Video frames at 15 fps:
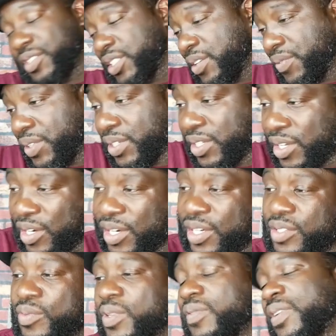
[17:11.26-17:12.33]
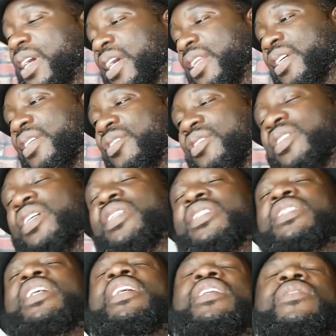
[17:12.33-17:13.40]
Shuffle the cards. We've got the
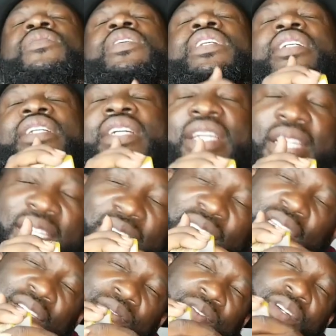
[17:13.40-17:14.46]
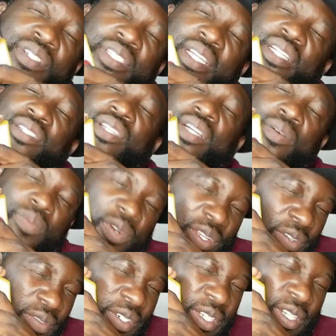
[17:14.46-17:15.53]
introduction out the way. Say your first name so I can pray
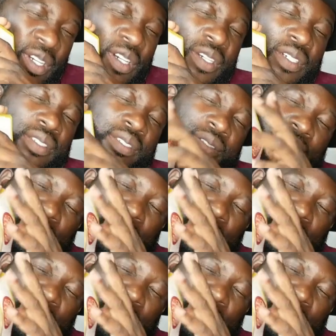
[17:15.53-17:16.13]
over the cards.